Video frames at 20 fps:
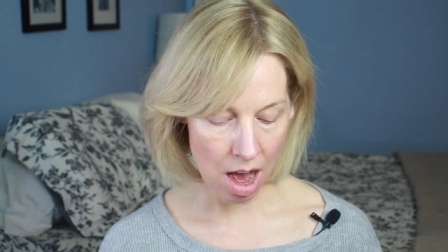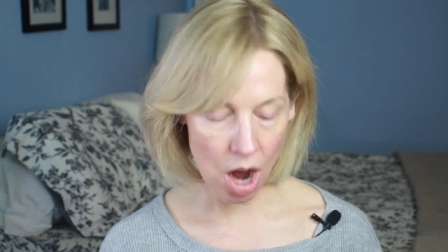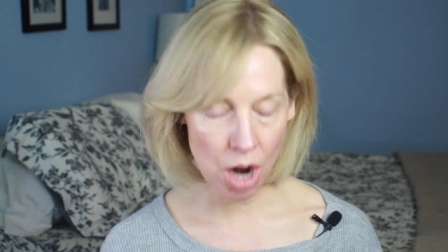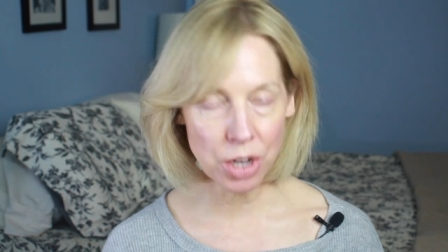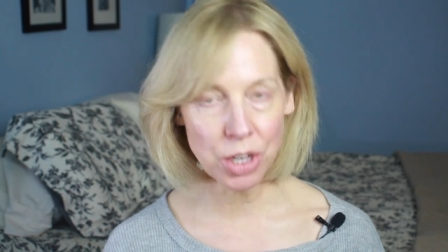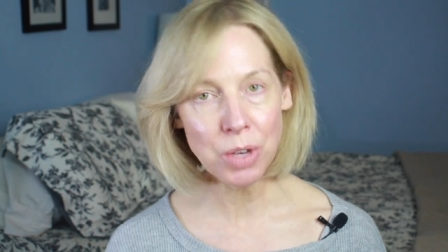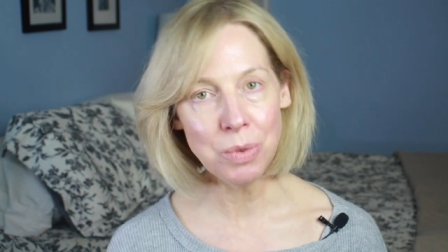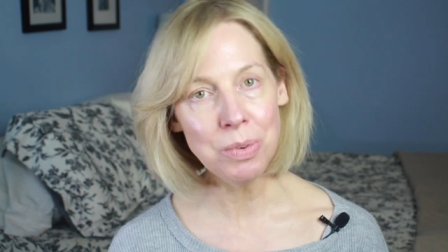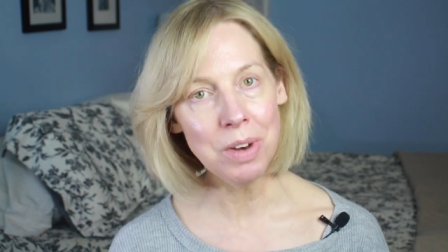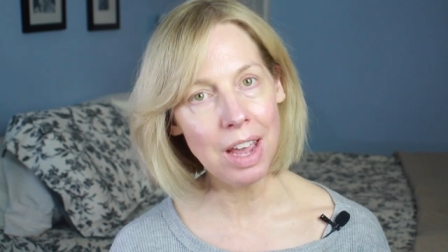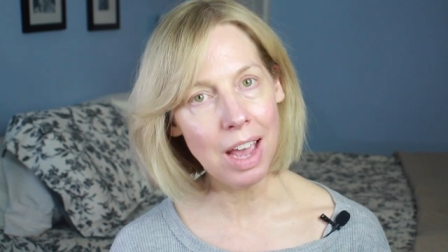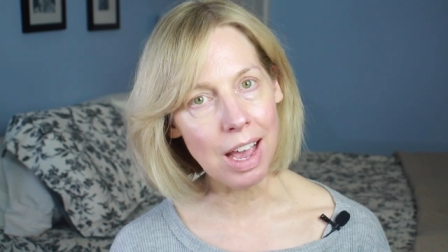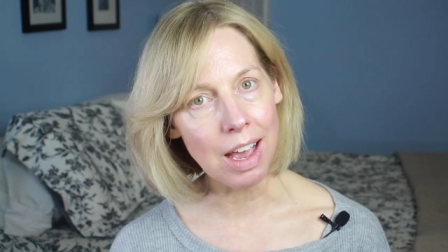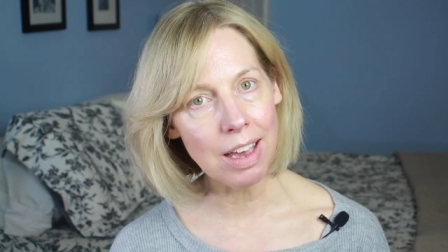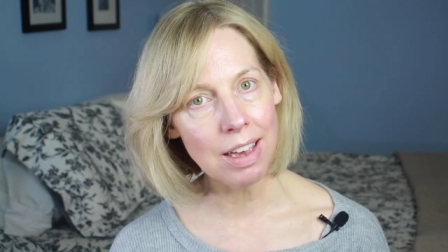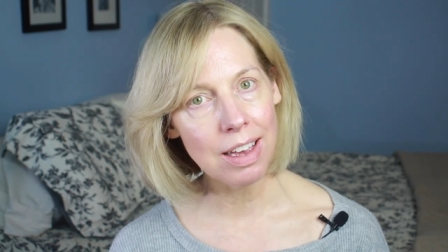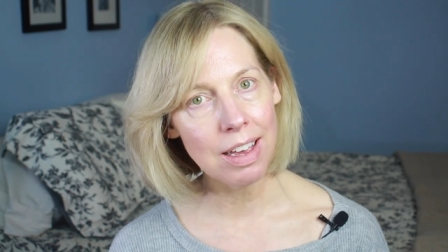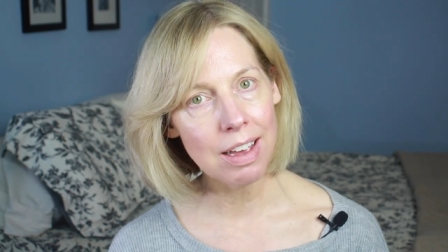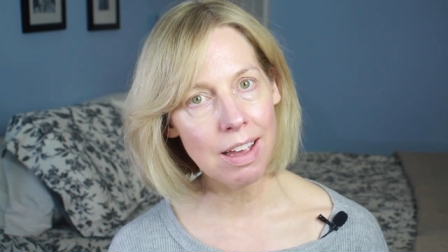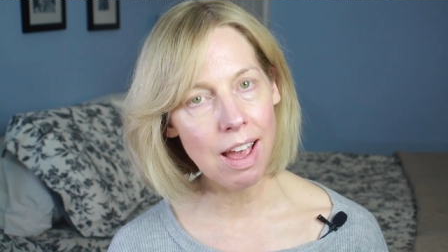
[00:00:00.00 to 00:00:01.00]
are
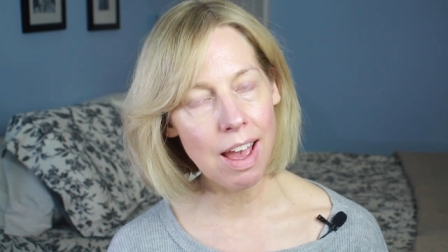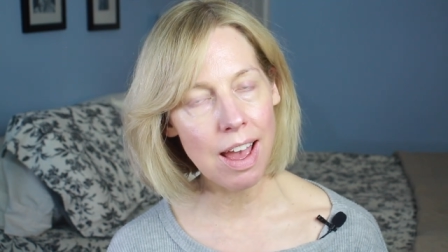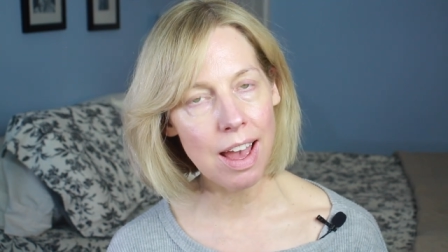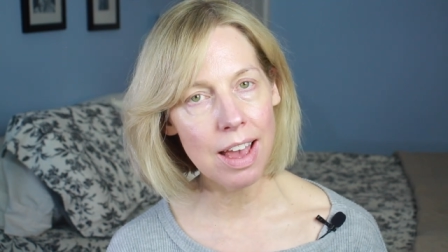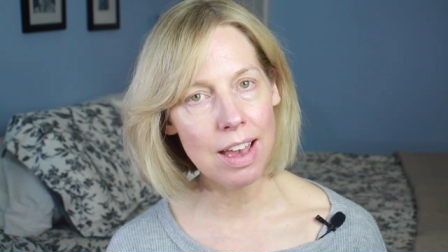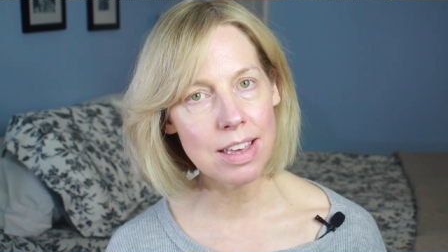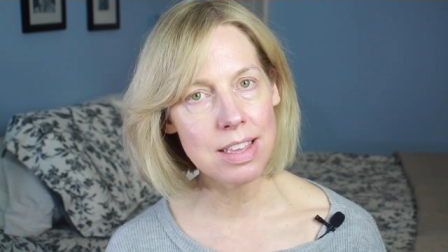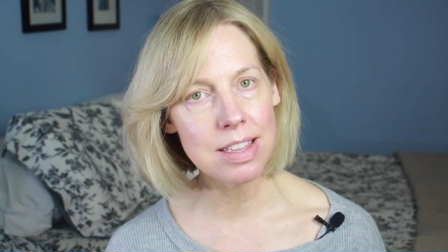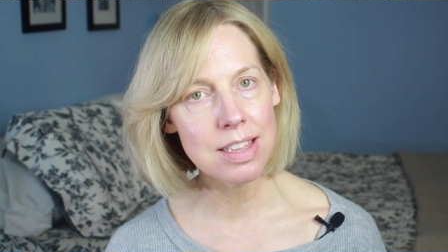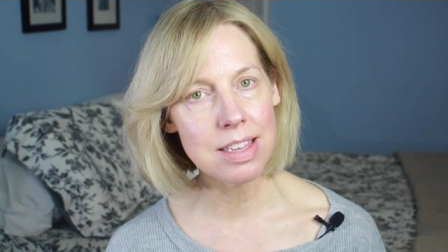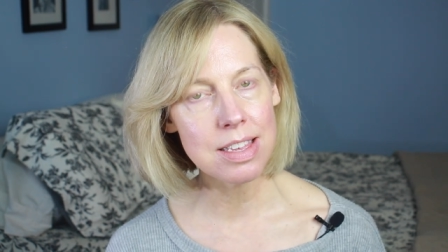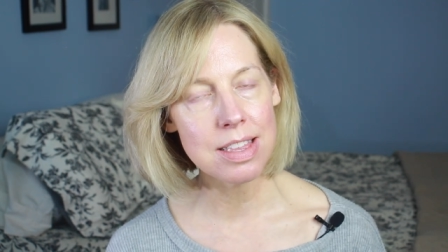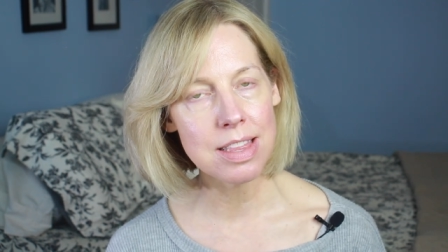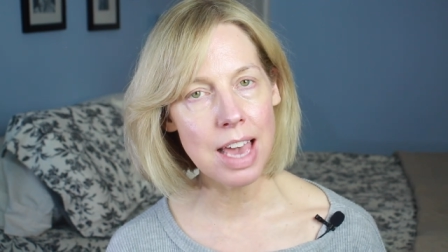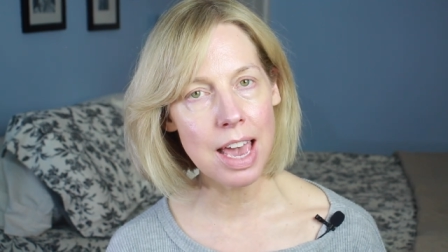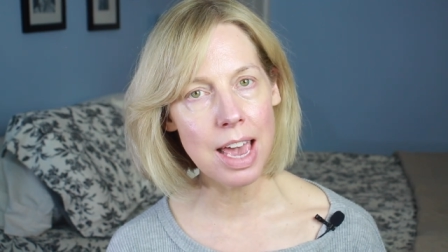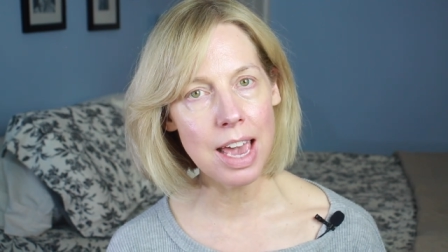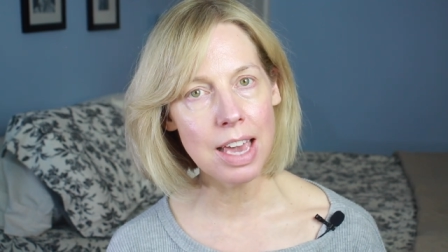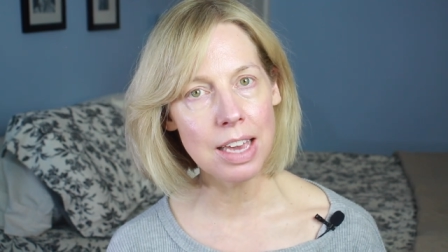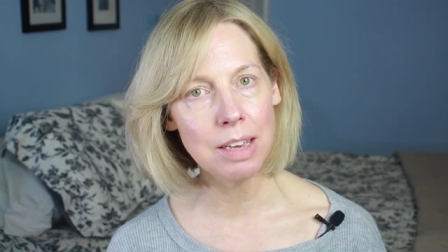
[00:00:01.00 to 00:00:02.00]
unique and
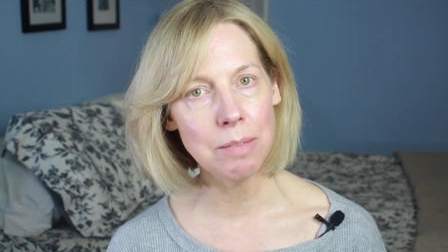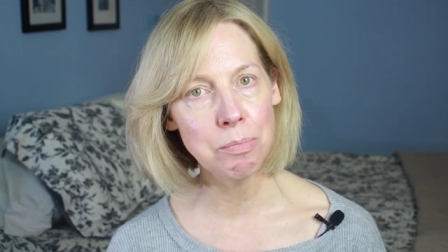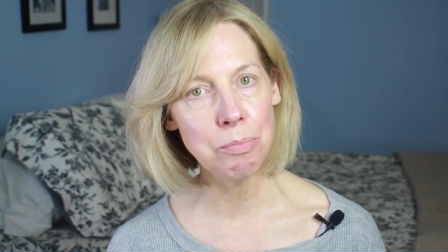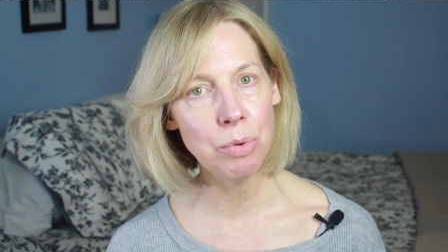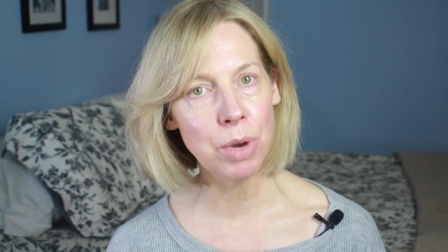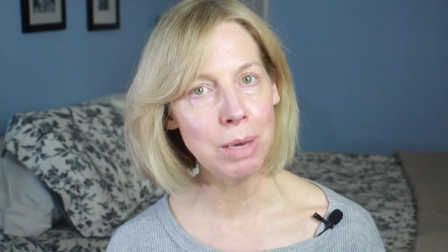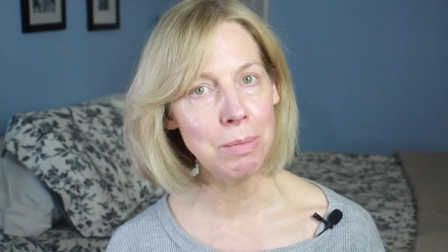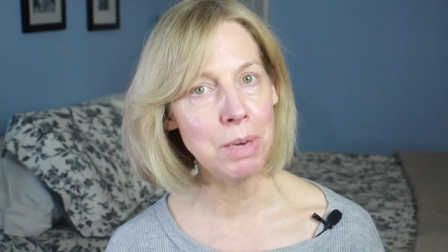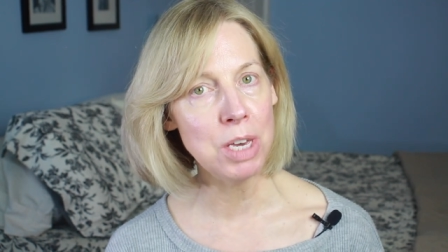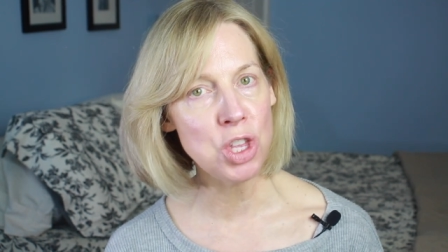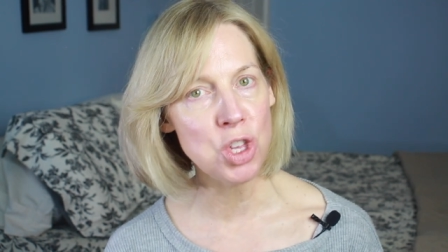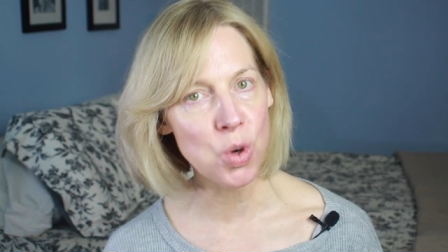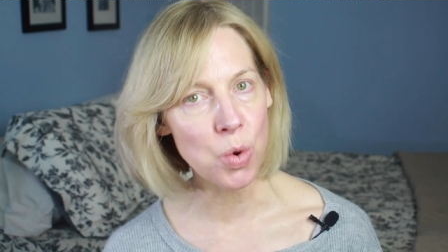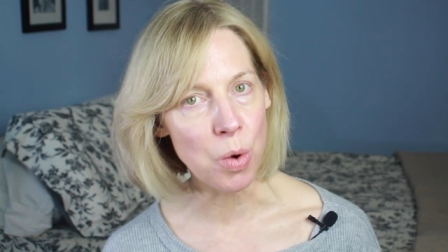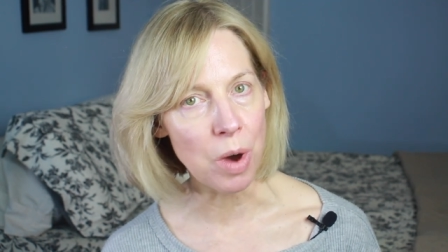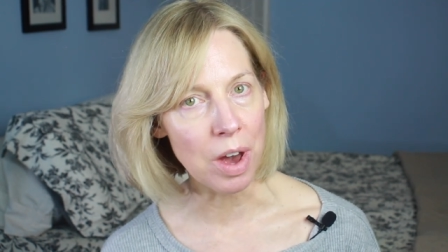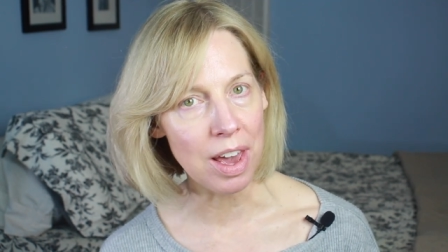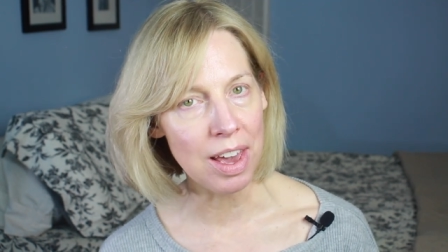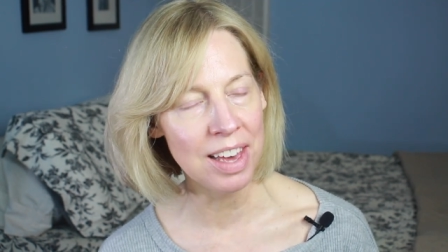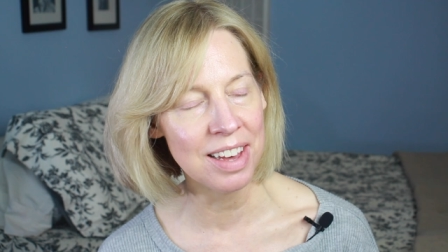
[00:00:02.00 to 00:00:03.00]
they bring me
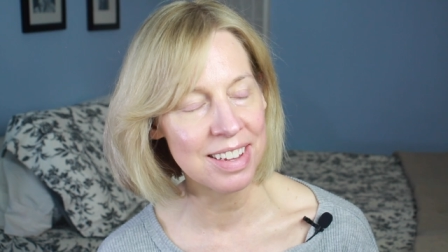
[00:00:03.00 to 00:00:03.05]
joy